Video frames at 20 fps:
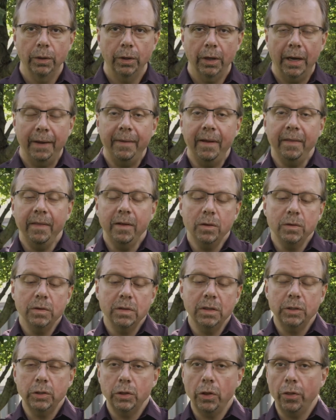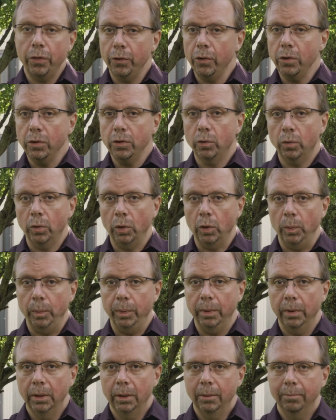and then there's this third group
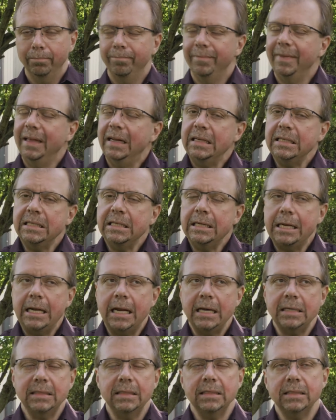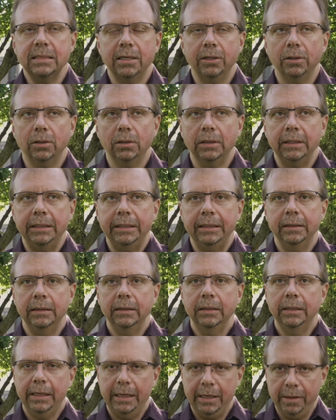that isn't necessarily
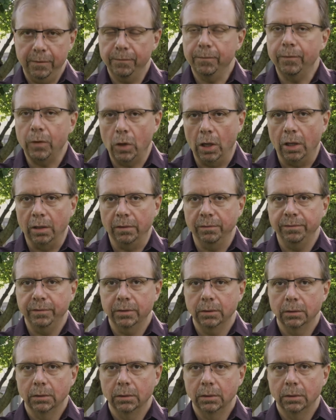involved,